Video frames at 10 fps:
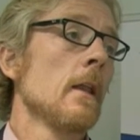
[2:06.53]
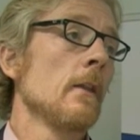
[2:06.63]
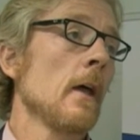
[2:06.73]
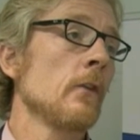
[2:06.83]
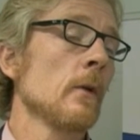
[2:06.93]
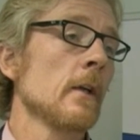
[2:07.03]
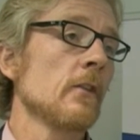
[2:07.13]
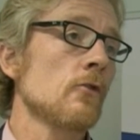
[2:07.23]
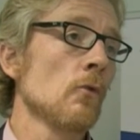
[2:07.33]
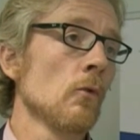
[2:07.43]
They are doing an
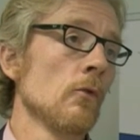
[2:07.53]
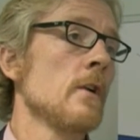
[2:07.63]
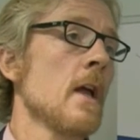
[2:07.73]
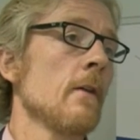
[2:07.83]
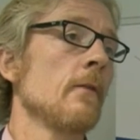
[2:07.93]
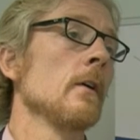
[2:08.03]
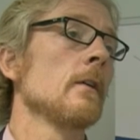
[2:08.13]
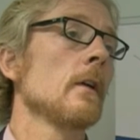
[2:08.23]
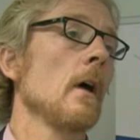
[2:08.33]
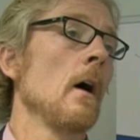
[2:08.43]
extraordinary
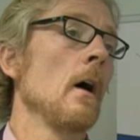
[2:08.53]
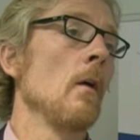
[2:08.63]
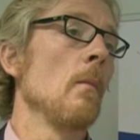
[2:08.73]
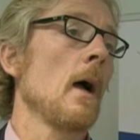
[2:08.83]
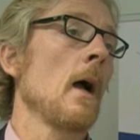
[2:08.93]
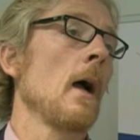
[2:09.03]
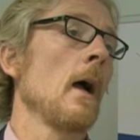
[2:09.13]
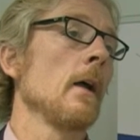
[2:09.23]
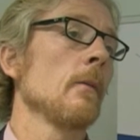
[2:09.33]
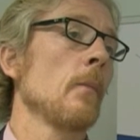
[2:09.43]
effort
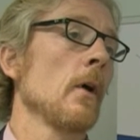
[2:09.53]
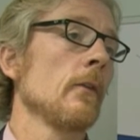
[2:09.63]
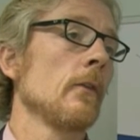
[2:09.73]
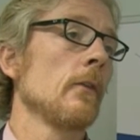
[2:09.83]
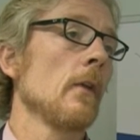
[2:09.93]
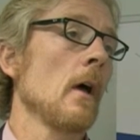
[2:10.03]
at both